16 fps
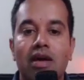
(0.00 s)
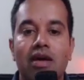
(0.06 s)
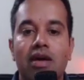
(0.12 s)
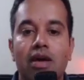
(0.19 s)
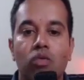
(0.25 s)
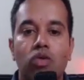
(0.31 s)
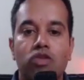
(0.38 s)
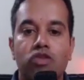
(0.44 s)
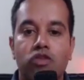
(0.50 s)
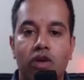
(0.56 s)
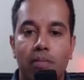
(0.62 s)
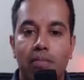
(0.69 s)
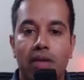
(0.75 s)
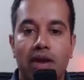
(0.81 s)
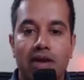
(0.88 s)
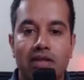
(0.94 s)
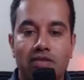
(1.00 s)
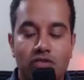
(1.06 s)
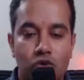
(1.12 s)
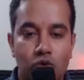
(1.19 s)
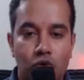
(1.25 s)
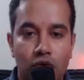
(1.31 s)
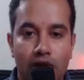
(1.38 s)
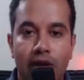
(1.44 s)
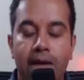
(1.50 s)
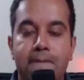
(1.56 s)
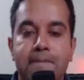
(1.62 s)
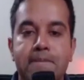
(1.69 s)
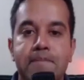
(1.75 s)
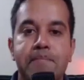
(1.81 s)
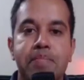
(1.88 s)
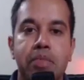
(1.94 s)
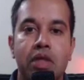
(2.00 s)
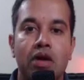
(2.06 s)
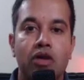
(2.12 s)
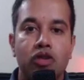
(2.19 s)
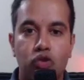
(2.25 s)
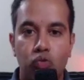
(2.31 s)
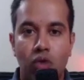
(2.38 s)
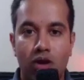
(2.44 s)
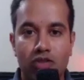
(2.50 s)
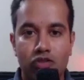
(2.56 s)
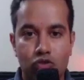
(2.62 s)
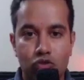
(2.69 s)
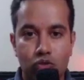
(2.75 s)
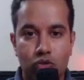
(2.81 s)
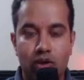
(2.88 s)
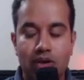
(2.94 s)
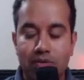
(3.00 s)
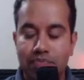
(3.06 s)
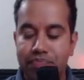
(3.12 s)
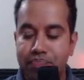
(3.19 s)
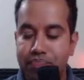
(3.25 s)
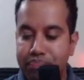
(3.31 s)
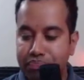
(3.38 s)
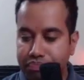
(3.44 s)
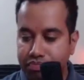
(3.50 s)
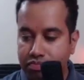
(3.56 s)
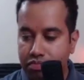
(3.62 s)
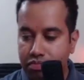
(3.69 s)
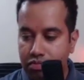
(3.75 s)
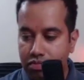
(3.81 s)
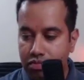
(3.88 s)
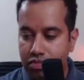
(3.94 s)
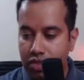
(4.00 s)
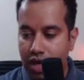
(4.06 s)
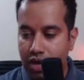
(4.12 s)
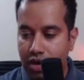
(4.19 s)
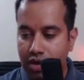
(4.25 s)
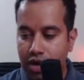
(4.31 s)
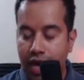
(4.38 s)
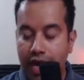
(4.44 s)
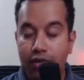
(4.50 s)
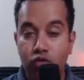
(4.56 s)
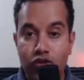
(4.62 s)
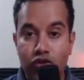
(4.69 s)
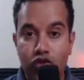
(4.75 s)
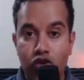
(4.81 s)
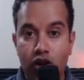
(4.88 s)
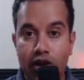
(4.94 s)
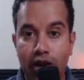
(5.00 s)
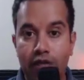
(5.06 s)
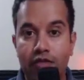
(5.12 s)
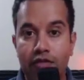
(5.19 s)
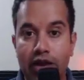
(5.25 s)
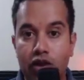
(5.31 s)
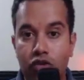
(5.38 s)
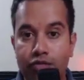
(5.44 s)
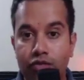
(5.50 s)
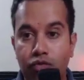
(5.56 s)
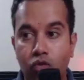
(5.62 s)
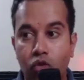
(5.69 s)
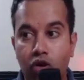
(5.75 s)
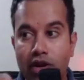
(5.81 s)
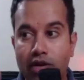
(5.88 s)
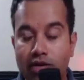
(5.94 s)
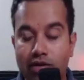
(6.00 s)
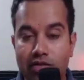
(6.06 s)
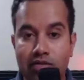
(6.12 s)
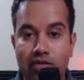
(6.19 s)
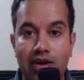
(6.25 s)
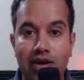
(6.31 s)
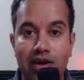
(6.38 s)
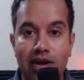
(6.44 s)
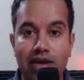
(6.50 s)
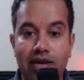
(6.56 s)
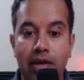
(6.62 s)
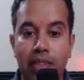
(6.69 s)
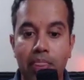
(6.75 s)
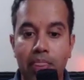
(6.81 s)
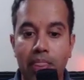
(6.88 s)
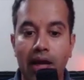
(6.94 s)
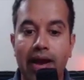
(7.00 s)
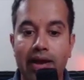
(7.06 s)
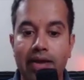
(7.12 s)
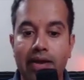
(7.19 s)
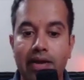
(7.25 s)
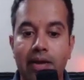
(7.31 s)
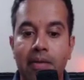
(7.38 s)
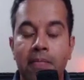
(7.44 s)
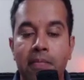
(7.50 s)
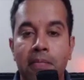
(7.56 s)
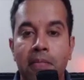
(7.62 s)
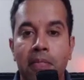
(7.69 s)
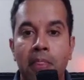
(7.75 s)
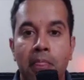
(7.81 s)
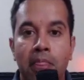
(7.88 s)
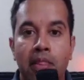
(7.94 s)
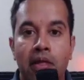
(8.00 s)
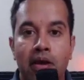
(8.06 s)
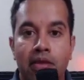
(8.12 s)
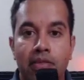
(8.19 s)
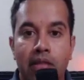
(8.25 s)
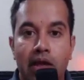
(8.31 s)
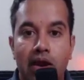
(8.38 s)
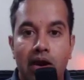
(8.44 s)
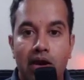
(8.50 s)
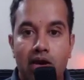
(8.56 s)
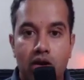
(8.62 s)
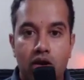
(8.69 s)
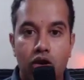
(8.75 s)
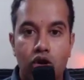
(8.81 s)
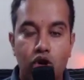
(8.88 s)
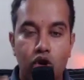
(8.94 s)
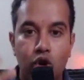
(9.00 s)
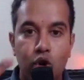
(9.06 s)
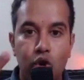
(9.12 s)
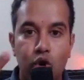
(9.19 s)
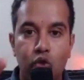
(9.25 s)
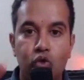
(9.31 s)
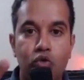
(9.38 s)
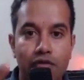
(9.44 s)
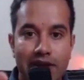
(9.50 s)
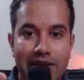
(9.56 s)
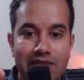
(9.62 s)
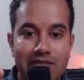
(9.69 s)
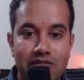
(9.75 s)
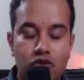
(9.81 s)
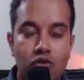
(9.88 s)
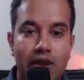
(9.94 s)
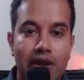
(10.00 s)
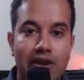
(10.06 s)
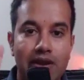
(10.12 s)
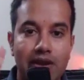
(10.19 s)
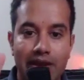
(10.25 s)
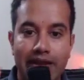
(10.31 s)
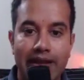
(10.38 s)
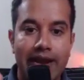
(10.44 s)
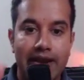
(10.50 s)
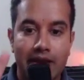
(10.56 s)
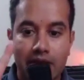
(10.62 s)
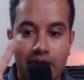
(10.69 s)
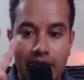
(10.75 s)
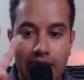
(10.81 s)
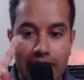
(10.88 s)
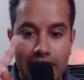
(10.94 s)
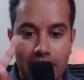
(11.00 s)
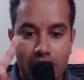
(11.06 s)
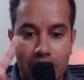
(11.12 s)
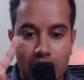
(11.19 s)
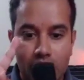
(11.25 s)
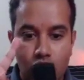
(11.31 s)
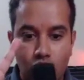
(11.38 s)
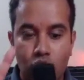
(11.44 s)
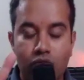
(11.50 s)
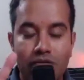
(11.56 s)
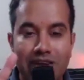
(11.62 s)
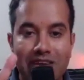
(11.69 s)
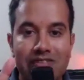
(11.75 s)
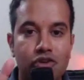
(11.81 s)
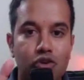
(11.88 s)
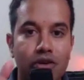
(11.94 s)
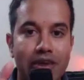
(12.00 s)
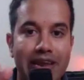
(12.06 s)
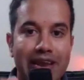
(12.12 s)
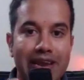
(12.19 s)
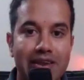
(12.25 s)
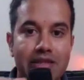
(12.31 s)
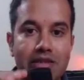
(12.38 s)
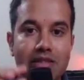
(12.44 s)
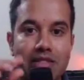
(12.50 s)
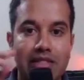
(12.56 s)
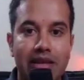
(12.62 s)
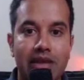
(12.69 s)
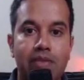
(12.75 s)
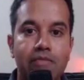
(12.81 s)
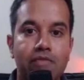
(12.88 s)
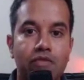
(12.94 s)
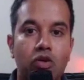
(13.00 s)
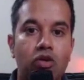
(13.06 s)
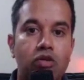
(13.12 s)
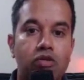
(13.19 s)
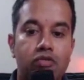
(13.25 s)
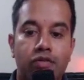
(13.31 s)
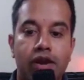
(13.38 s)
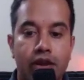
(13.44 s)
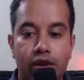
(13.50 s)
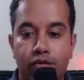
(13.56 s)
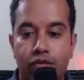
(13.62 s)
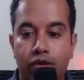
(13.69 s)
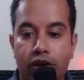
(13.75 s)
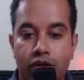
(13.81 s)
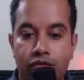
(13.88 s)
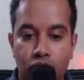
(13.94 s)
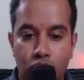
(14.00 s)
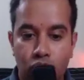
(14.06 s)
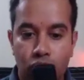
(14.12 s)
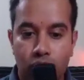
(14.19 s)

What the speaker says: once you complete the scoring. So once you do it, and once you are aware of what resulted in that, there are two ways you can create, like 2 ways to create the theme for 2024.